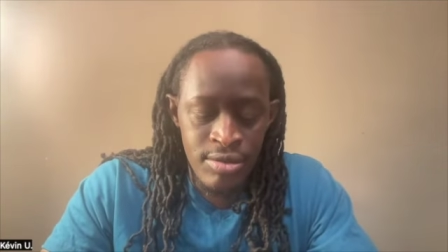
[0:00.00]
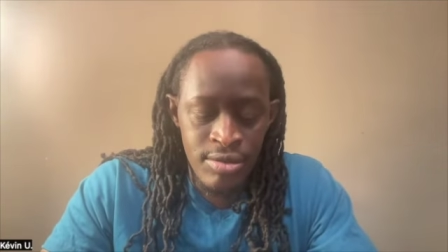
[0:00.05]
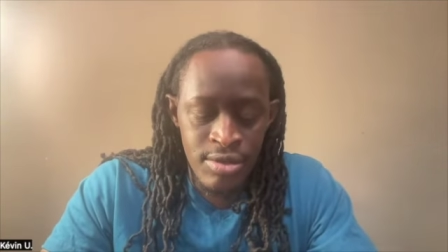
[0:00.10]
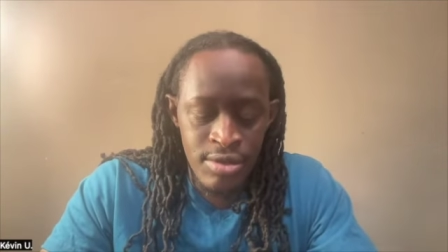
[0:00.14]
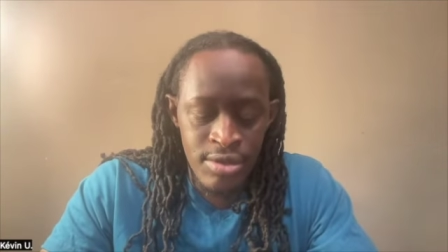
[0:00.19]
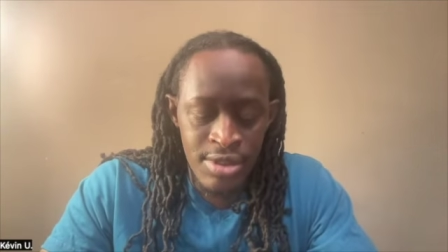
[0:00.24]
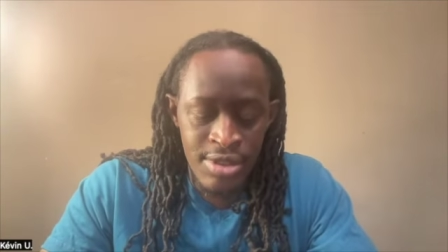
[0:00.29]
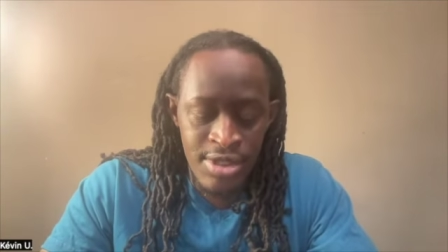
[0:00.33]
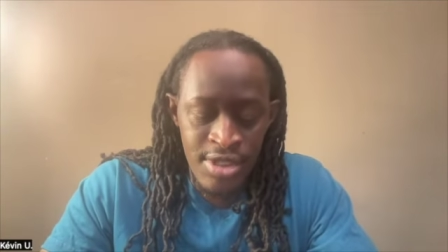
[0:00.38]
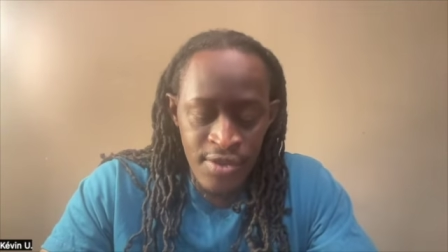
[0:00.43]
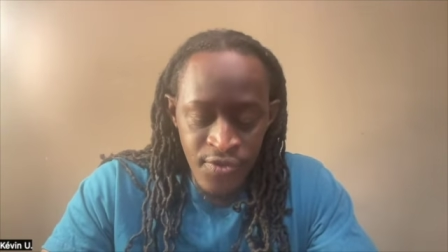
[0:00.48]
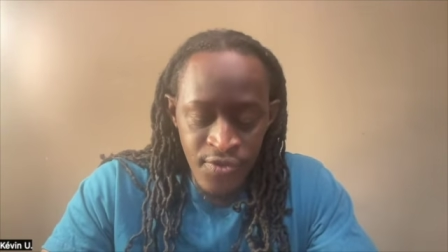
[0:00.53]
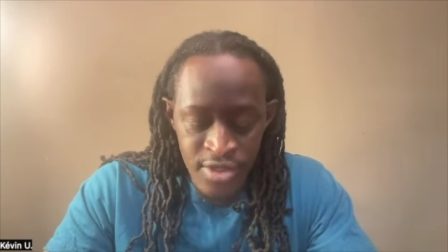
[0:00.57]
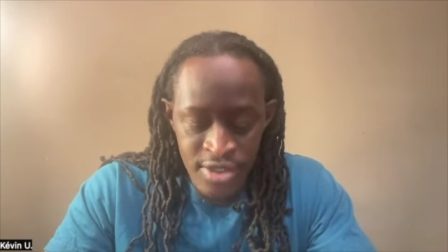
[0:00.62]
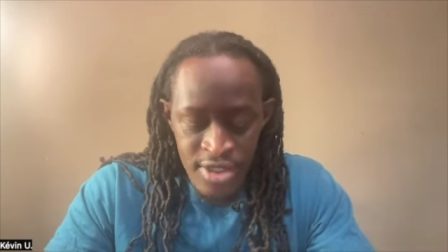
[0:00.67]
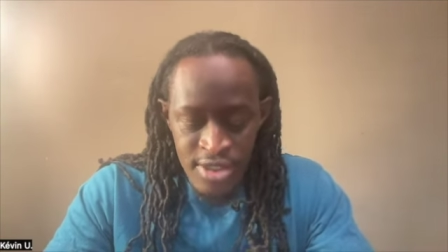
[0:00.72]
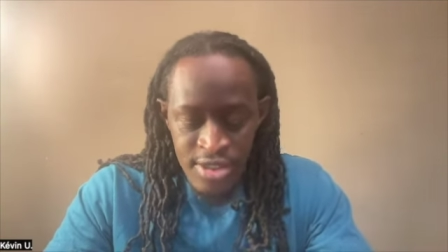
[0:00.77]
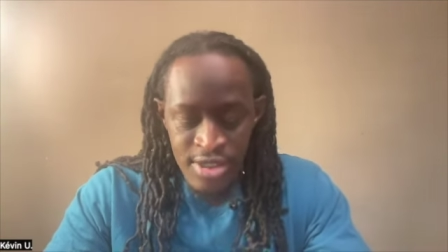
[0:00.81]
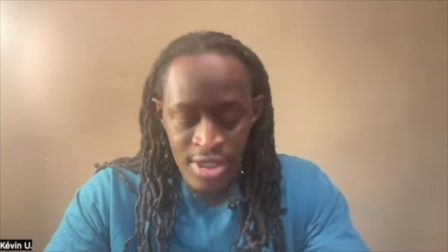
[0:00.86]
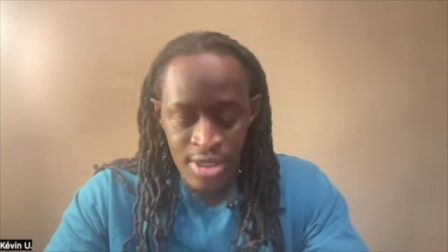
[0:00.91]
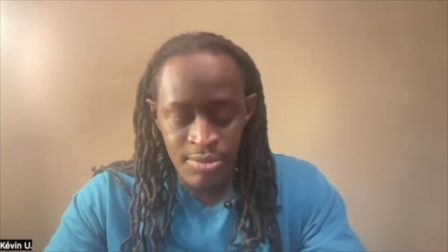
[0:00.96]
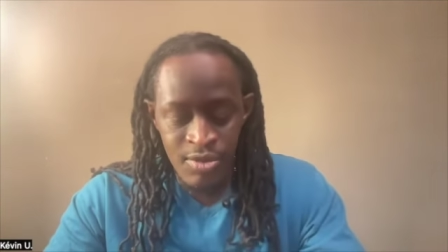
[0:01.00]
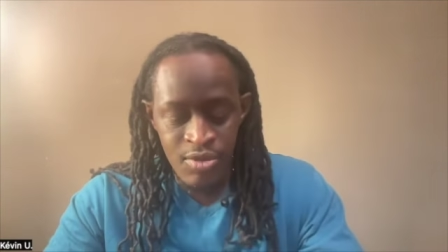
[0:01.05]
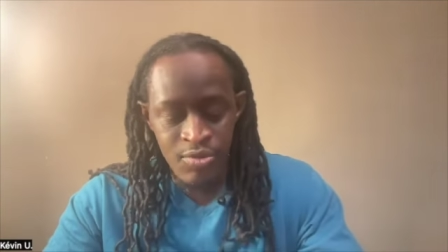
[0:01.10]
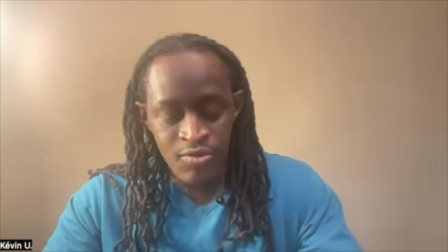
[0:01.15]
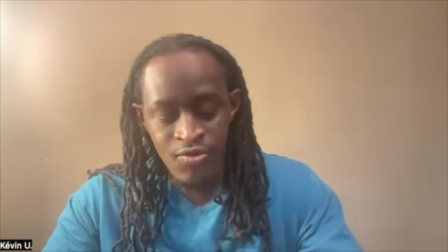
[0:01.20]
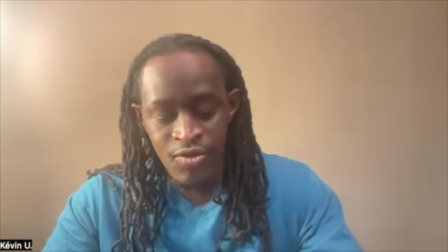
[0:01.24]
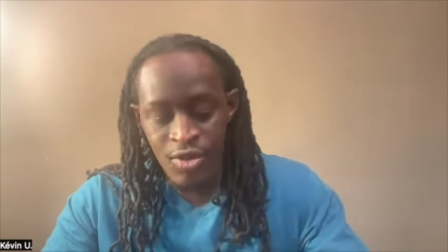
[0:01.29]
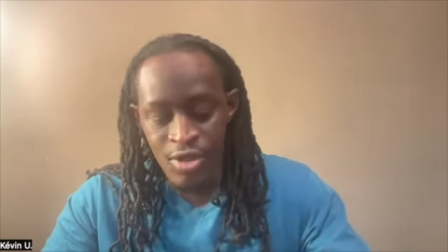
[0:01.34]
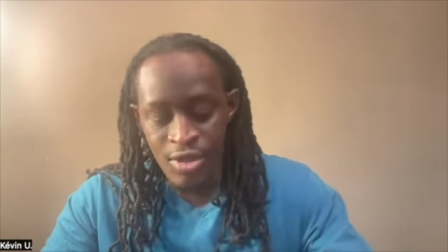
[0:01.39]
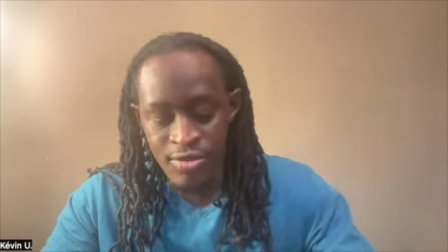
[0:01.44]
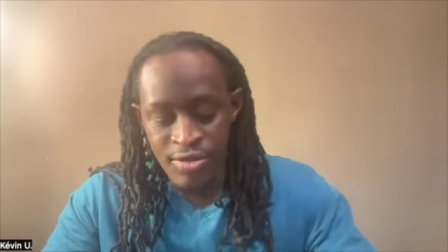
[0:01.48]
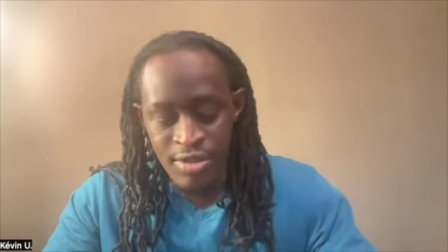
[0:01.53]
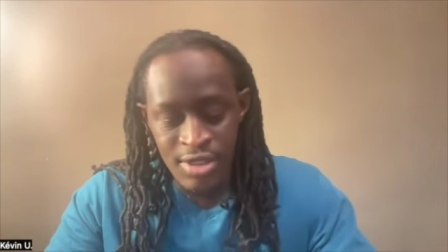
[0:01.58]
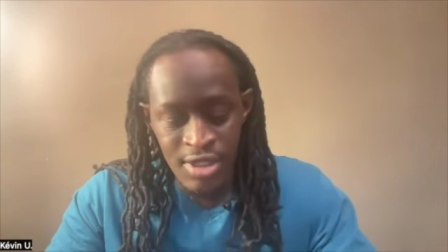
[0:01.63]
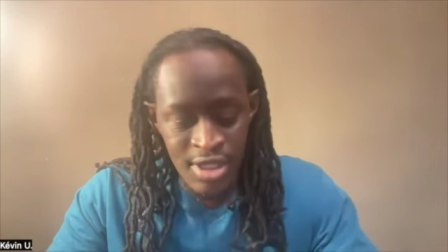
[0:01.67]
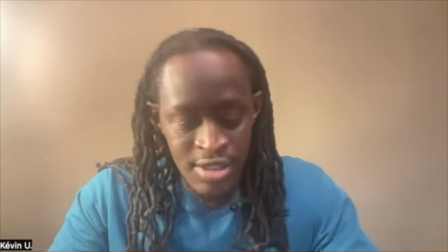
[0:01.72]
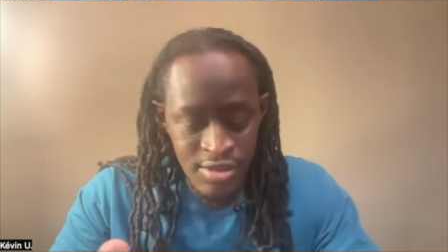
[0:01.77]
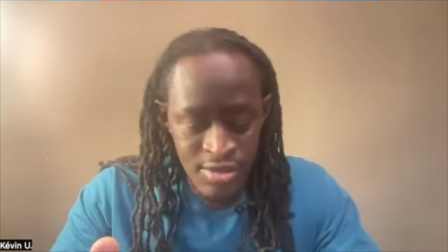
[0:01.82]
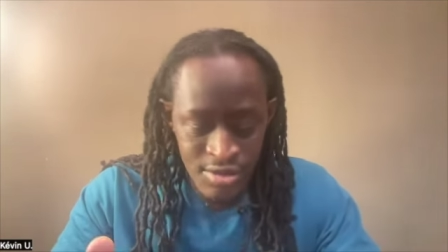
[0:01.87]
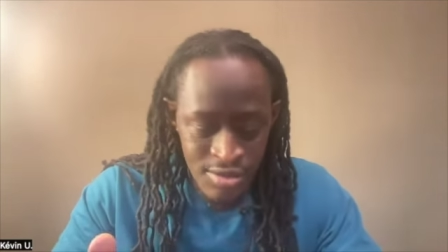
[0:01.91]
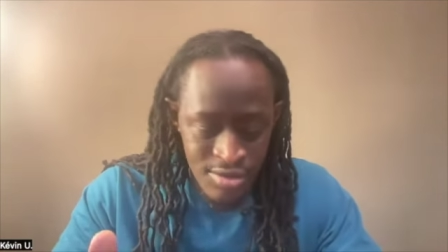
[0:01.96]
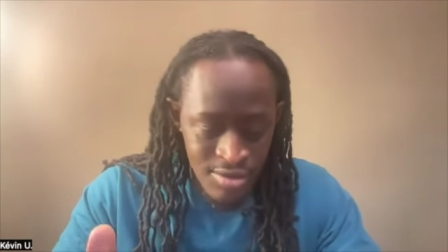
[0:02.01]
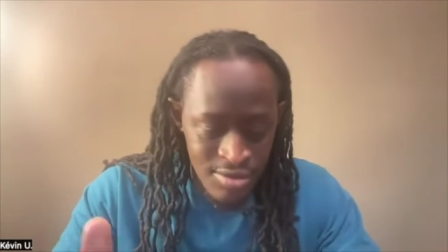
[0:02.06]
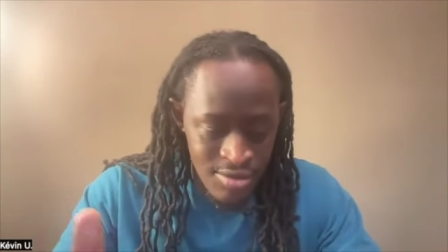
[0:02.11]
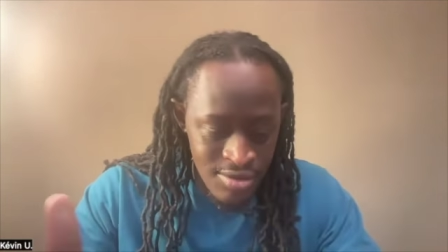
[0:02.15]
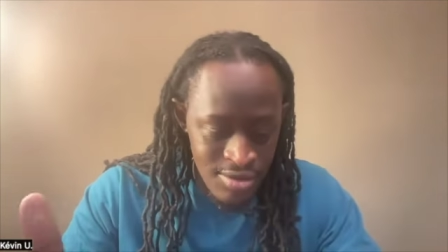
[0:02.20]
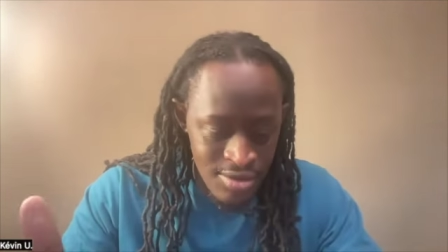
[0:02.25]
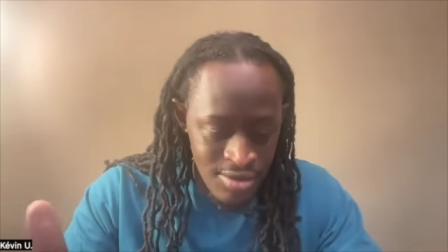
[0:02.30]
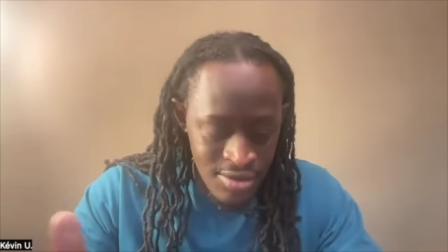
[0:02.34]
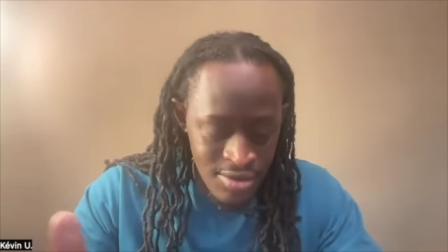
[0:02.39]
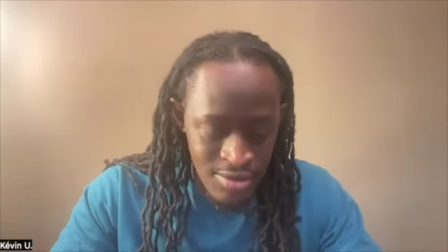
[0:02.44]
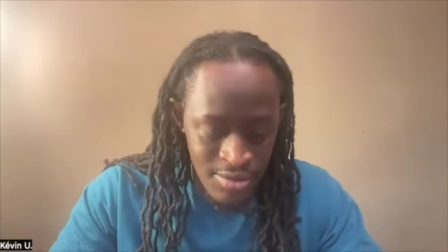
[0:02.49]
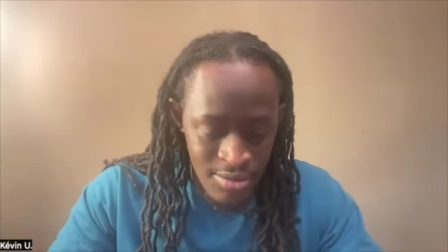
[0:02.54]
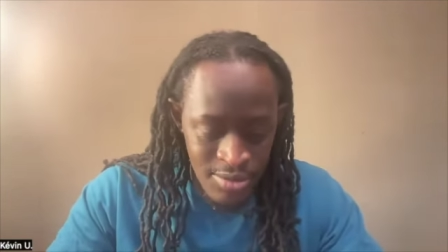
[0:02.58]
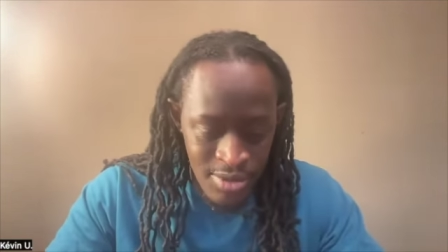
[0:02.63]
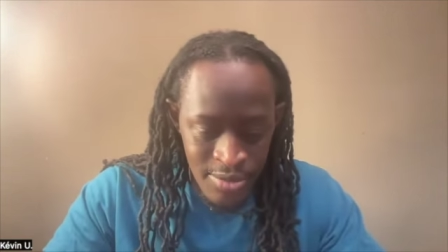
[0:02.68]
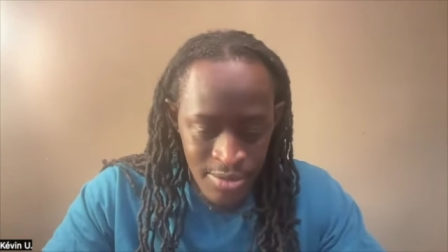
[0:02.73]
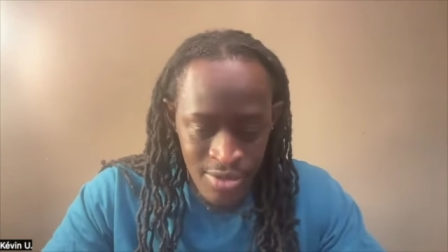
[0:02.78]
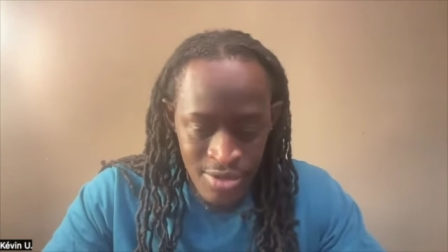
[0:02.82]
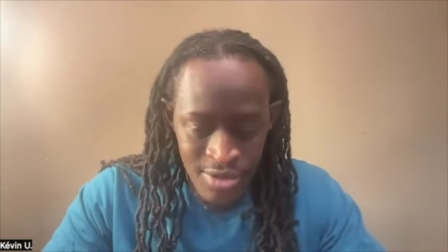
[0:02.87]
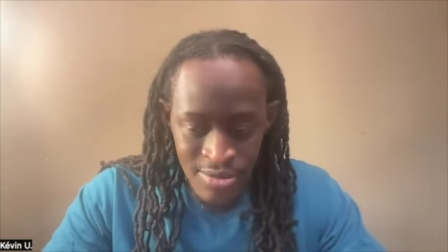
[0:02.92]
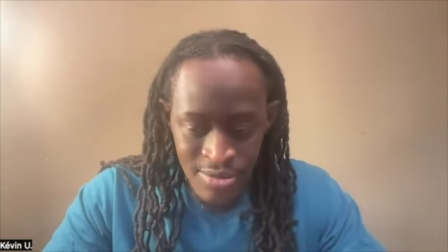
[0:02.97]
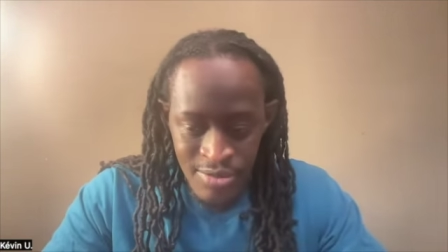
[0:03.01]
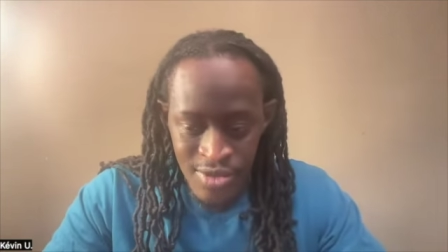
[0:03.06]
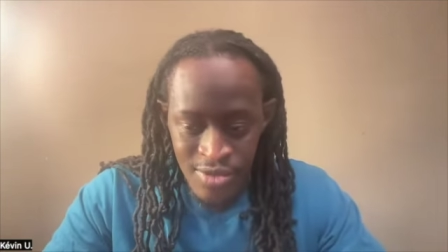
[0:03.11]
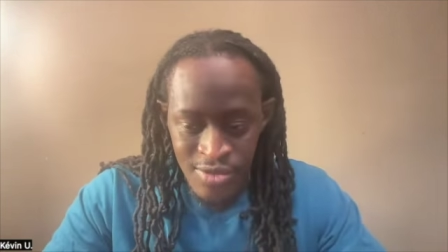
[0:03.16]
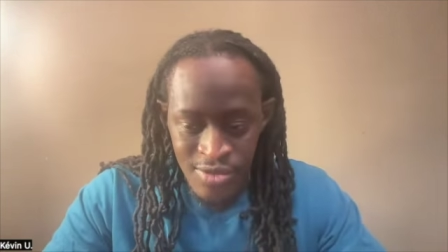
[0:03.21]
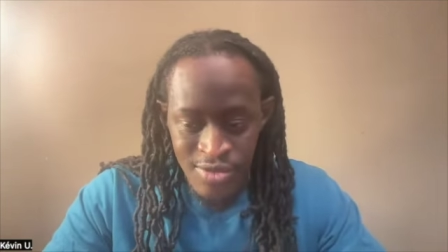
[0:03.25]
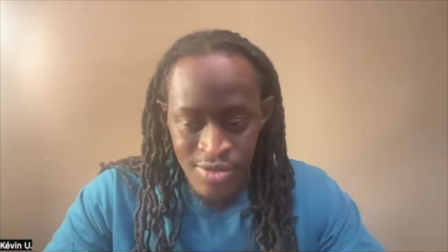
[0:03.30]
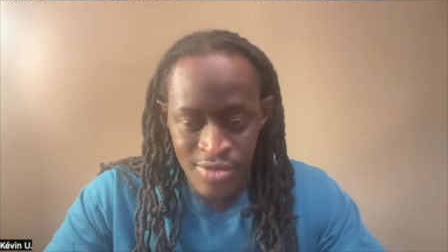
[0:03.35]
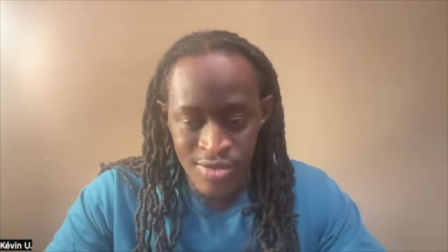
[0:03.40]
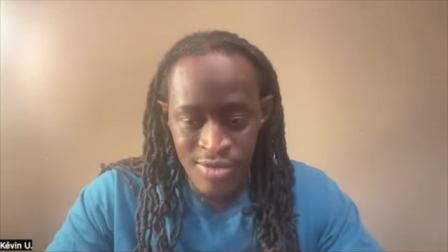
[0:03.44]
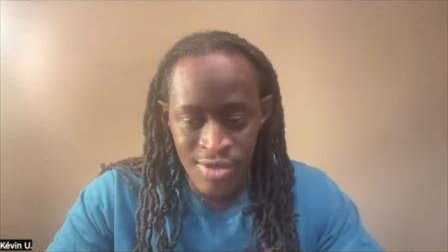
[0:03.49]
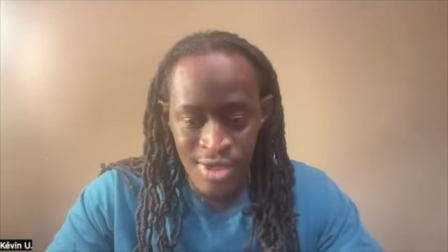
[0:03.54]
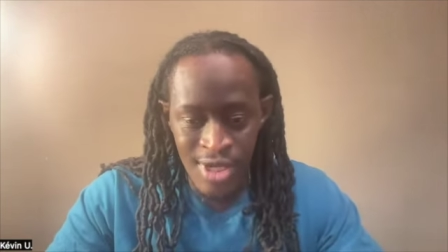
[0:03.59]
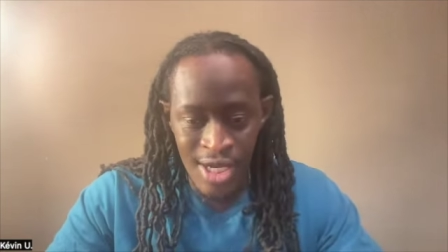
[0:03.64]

the different things i'm involved in as you you remembered in middle school